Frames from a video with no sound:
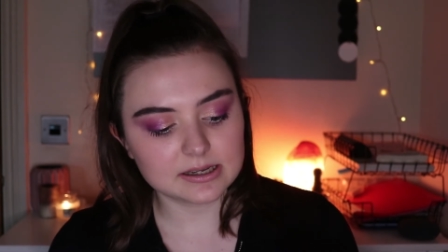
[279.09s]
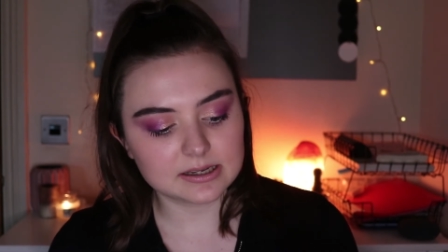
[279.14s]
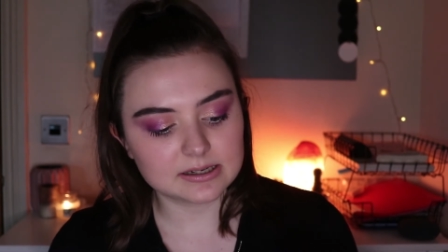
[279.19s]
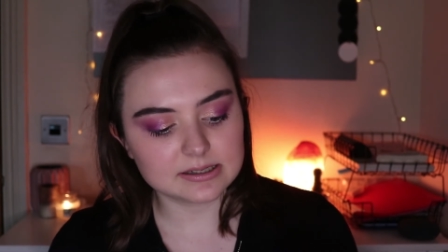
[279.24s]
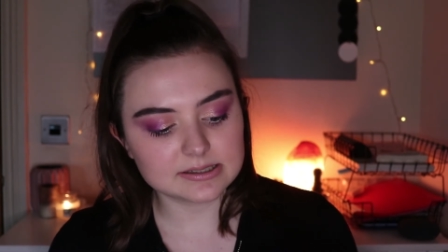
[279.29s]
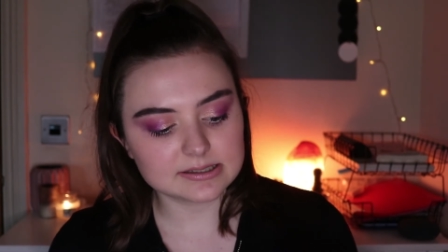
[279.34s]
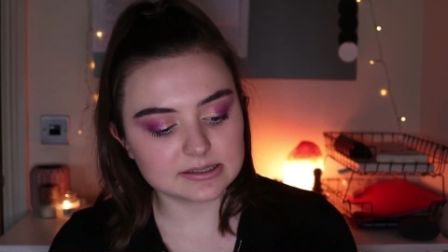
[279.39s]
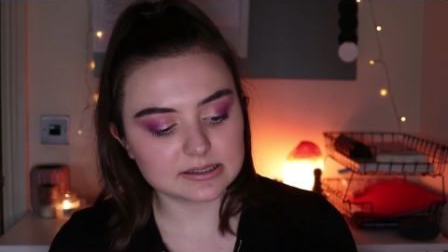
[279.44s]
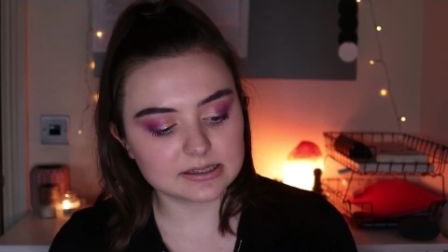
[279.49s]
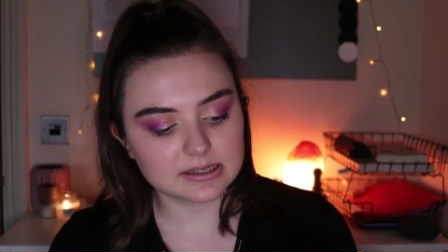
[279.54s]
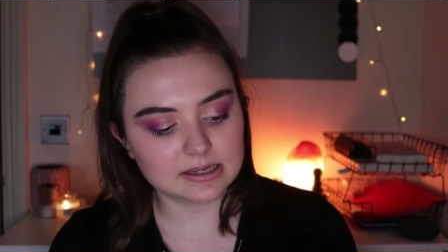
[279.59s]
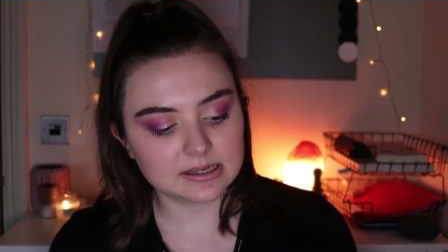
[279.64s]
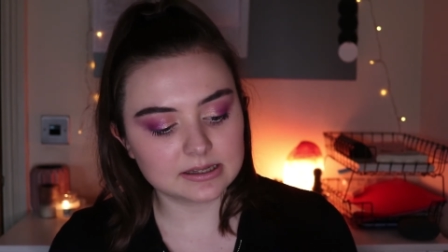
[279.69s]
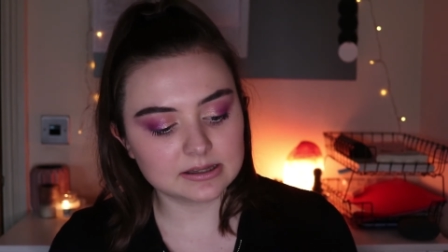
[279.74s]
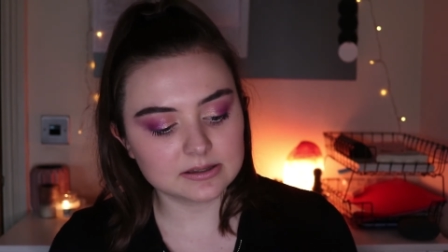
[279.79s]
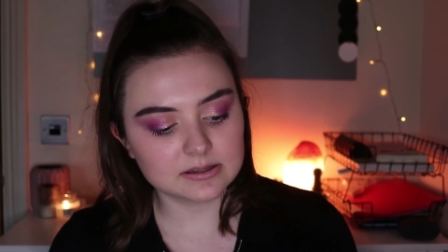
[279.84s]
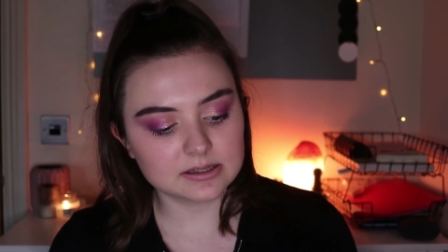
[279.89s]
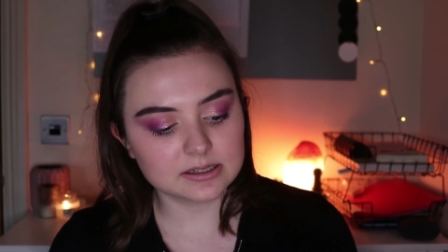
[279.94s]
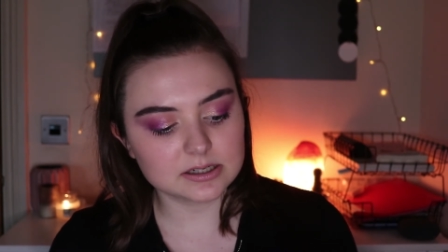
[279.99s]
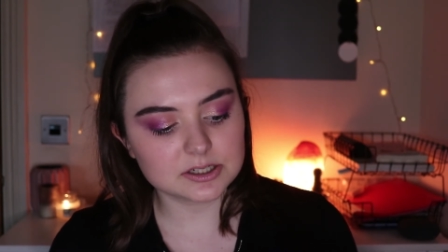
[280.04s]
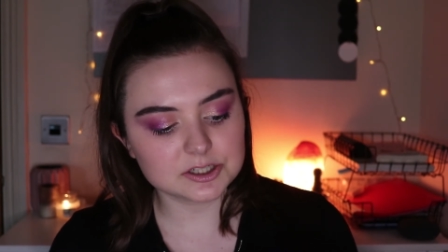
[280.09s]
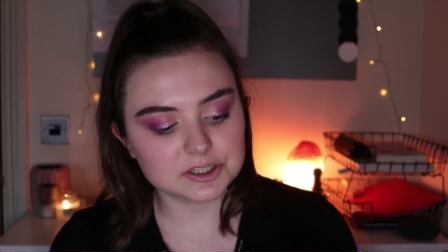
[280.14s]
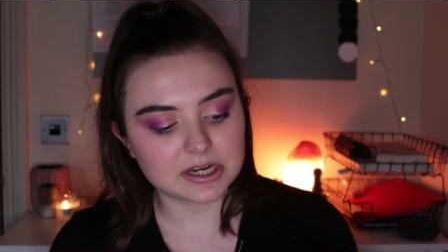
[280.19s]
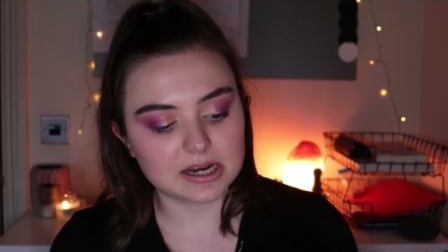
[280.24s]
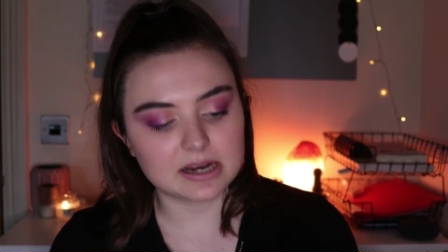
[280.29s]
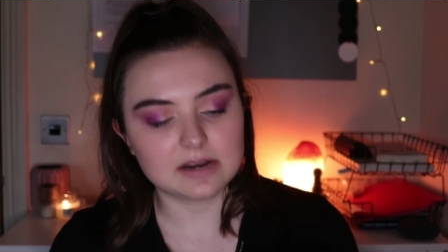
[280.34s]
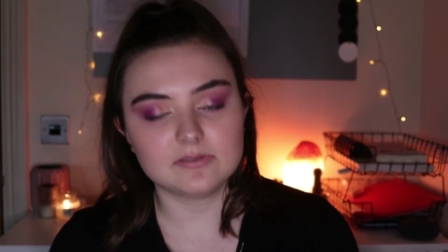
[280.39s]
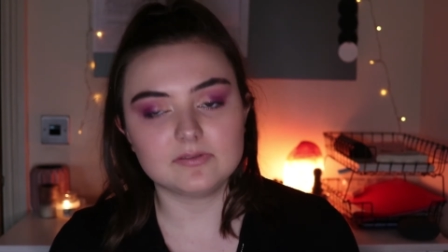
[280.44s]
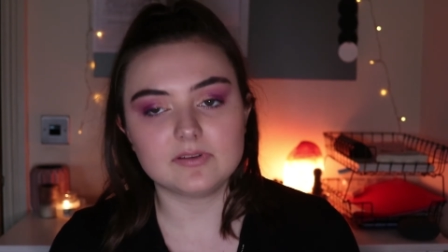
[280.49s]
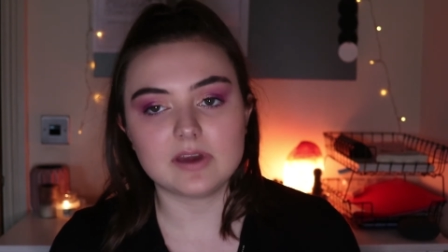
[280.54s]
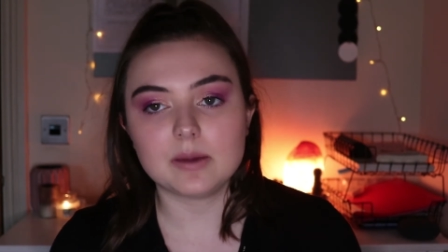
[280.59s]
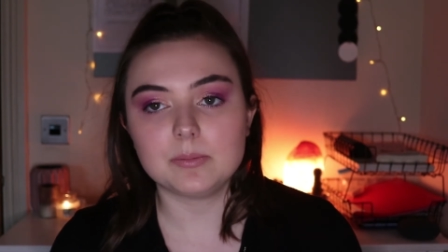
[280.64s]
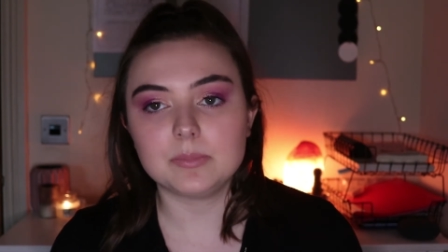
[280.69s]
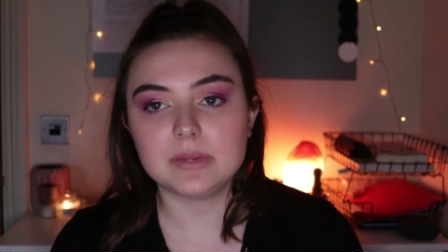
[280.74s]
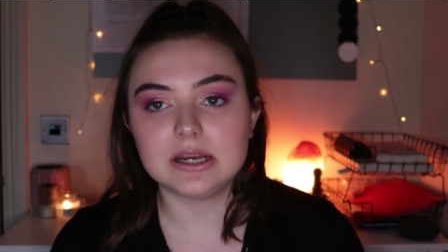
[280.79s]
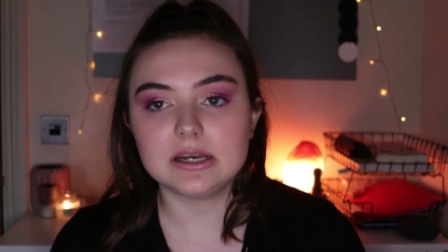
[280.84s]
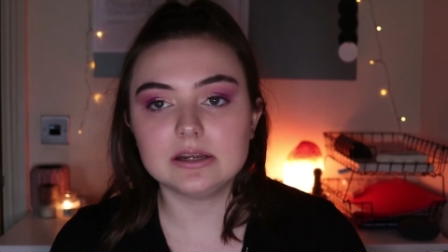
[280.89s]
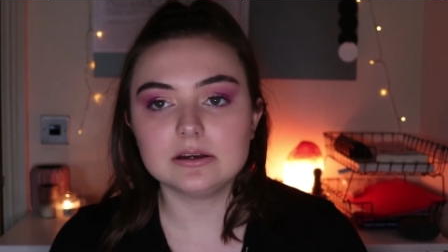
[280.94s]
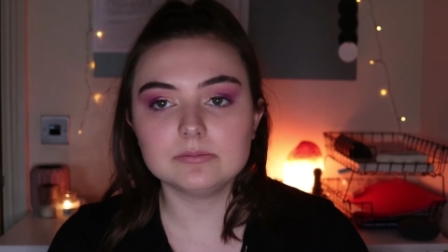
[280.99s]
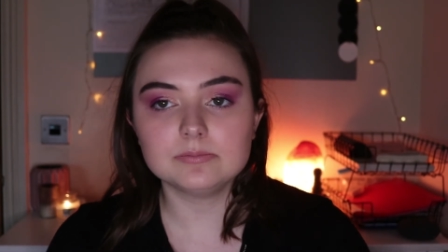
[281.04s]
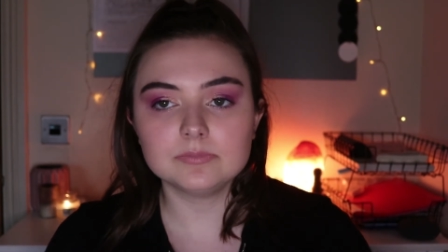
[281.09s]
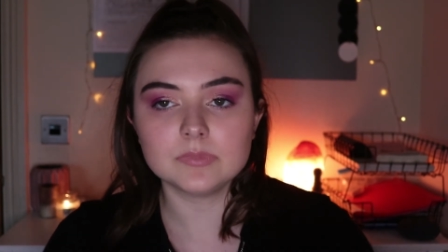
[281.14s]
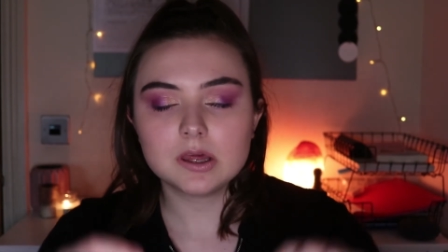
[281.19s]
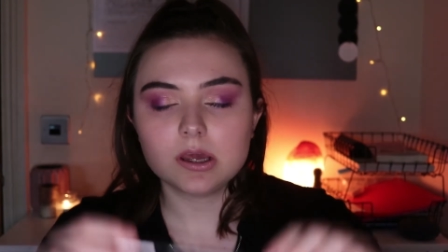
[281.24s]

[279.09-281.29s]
and it's in the shade Fair Medium.